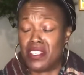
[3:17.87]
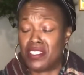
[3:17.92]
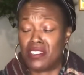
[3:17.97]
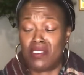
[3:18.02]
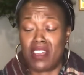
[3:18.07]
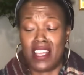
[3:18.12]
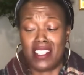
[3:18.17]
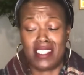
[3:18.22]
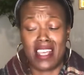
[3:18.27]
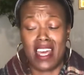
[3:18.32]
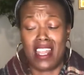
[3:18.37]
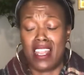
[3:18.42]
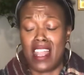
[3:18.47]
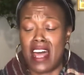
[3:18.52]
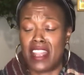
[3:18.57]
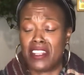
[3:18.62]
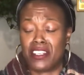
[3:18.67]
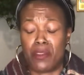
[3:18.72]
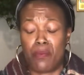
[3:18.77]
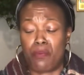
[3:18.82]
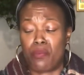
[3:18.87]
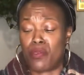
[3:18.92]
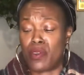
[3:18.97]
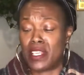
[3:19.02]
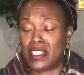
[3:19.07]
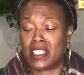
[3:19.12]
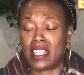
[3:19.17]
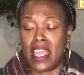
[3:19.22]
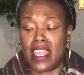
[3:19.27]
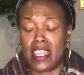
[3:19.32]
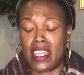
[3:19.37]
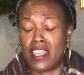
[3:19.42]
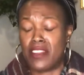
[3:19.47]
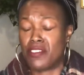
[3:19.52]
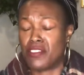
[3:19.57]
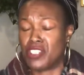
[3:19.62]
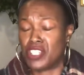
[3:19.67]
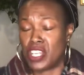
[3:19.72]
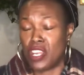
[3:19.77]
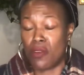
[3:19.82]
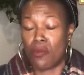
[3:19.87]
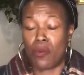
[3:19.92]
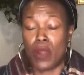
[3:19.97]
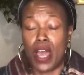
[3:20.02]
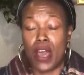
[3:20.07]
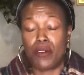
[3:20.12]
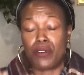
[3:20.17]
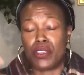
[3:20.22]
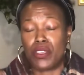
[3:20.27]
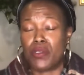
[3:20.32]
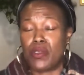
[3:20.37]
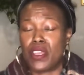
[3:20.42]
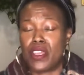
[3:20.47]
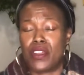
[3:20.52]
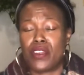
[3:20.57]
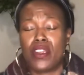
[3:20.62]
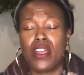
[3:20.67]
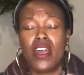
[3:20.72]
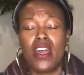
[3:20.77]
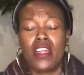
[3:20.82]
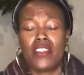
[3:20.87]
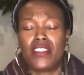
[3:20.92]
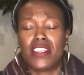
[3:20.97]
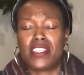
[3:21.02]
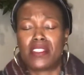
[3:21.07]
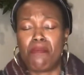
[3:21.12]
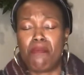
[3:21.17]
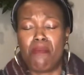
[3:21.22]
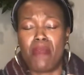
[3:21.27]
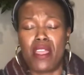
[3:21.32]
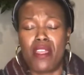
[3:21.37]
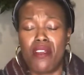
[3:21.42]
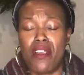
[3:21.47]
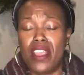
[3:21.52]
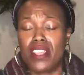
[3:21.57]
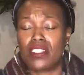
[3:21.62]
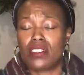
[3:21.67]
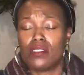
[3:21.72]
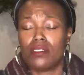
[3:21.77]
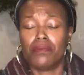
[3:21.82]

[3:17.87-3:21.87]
You guys got a lot of depressed-like energy around you here. This marriage,